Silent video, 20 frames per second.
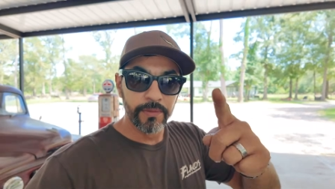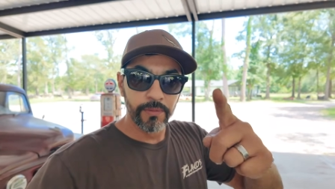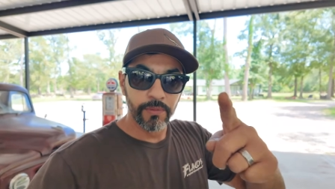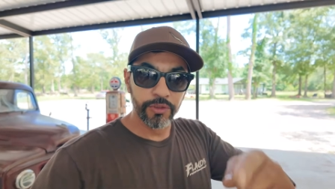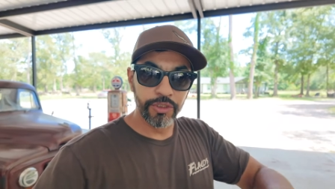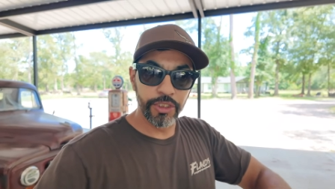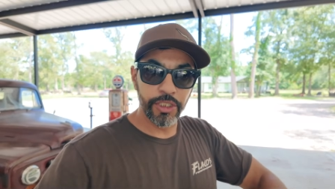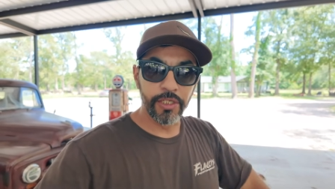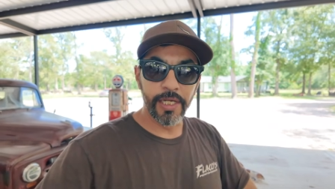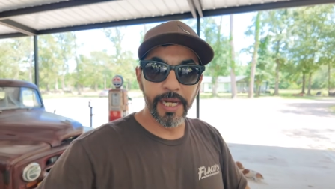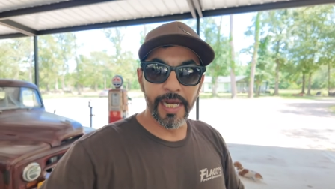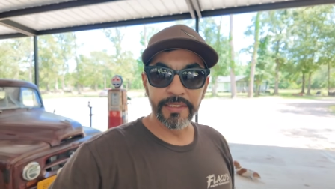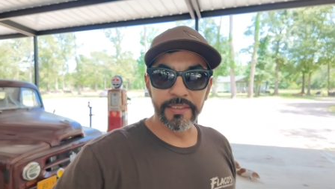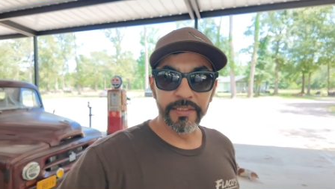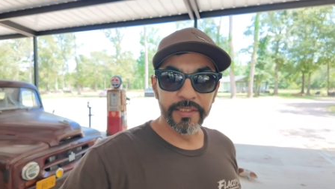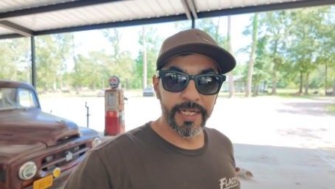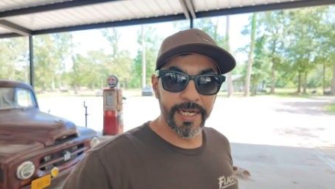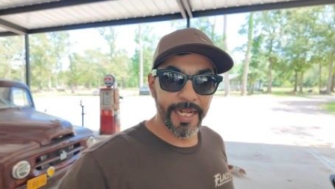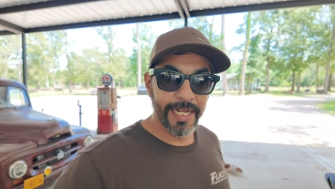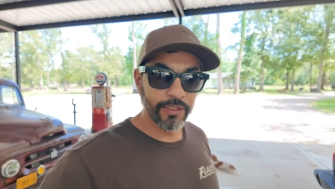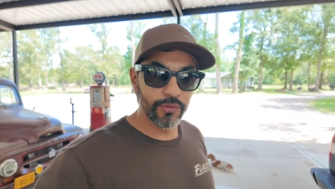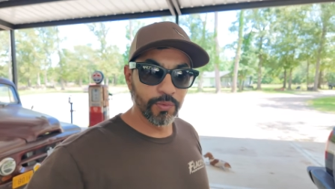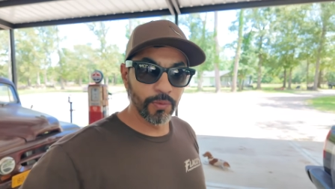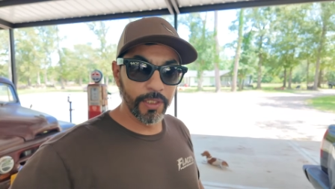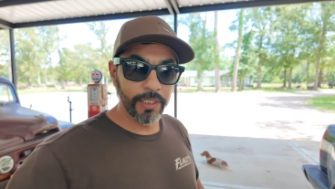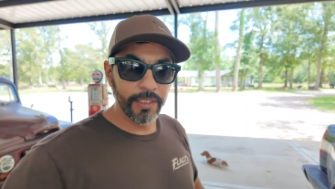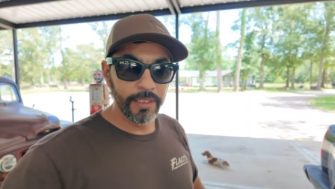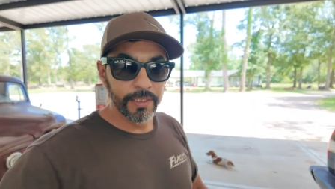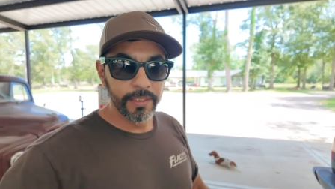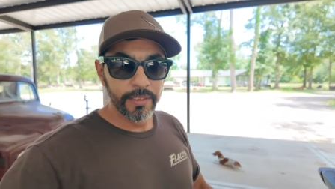We'll see you guys on the next
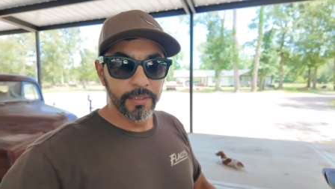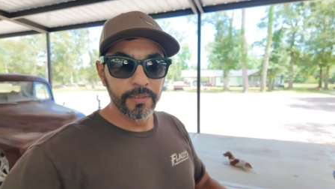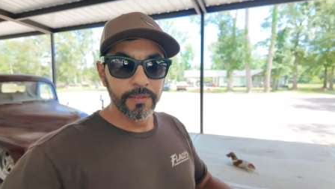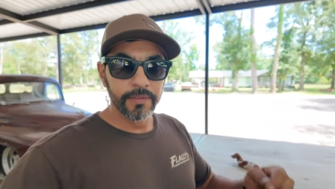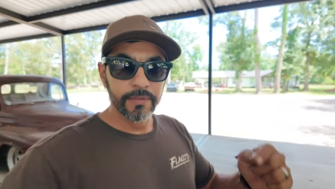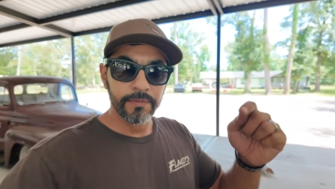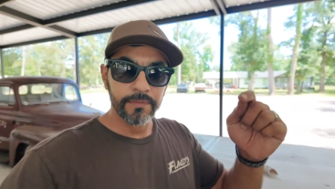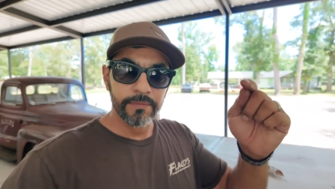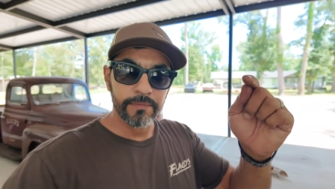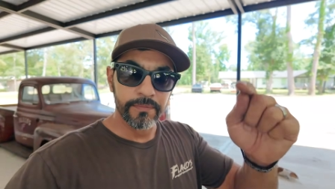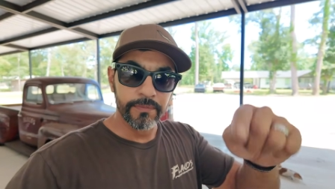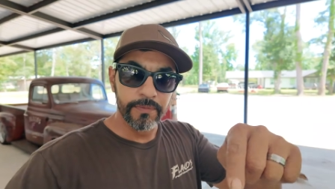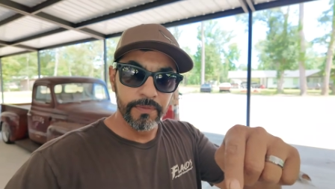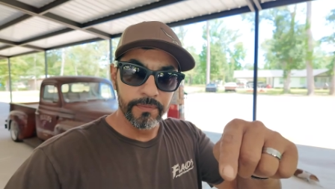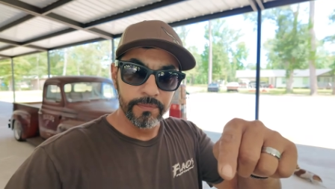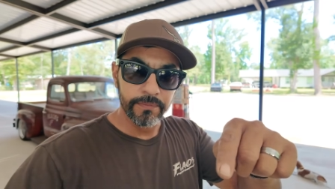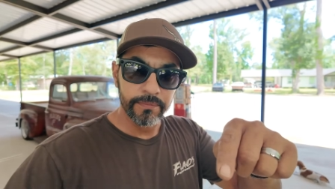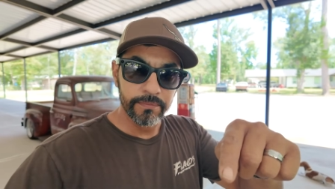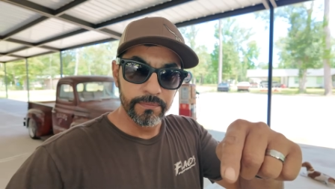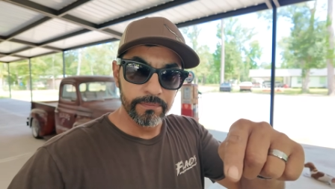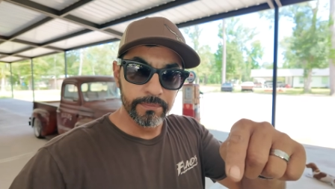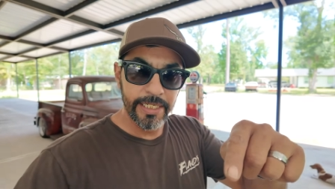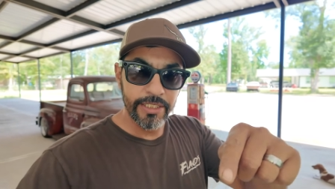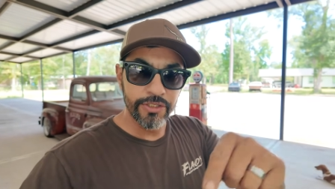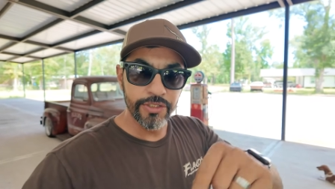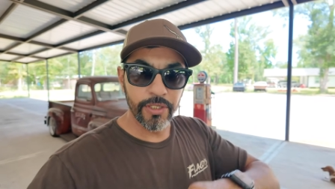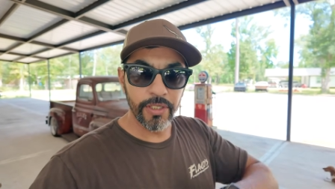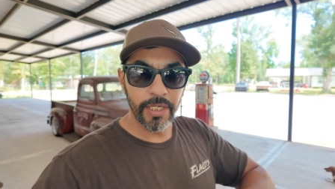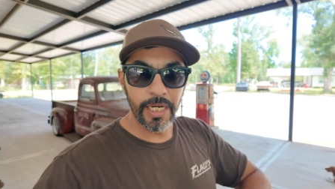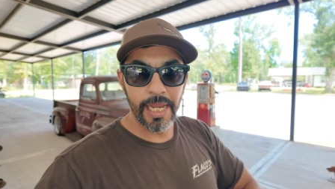one. Make
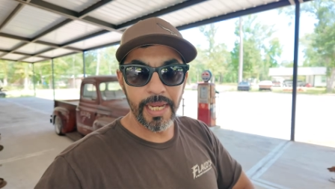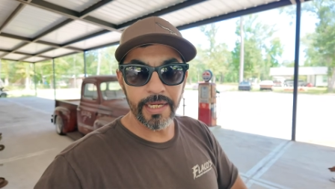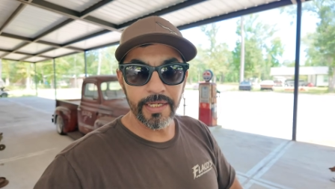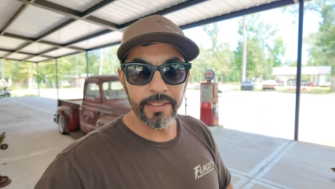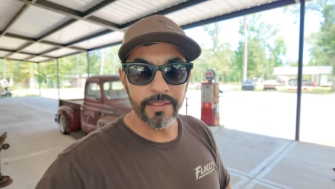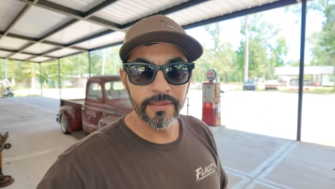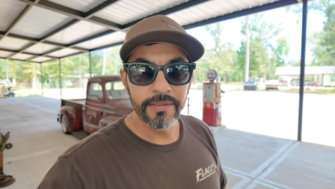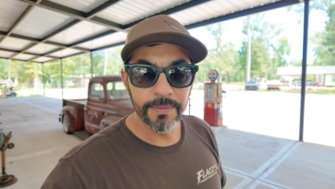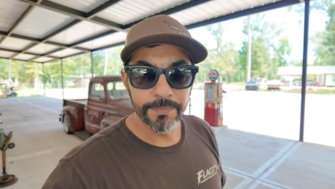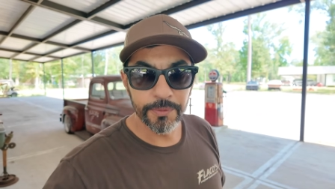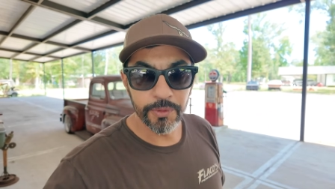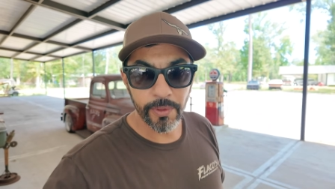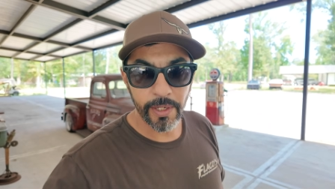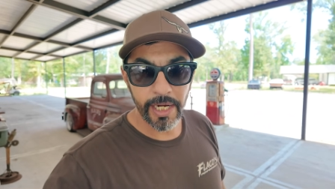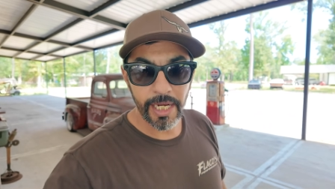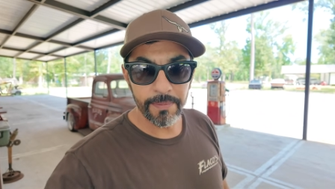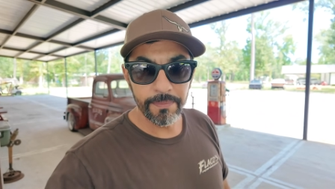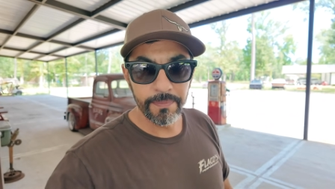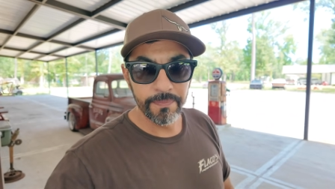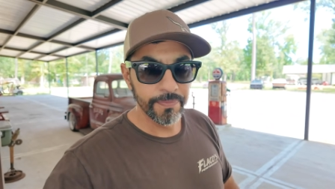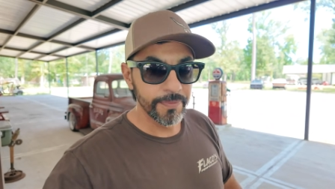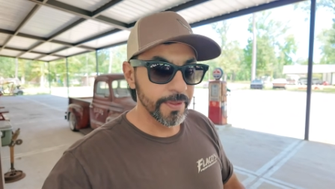sure to like, subscribe,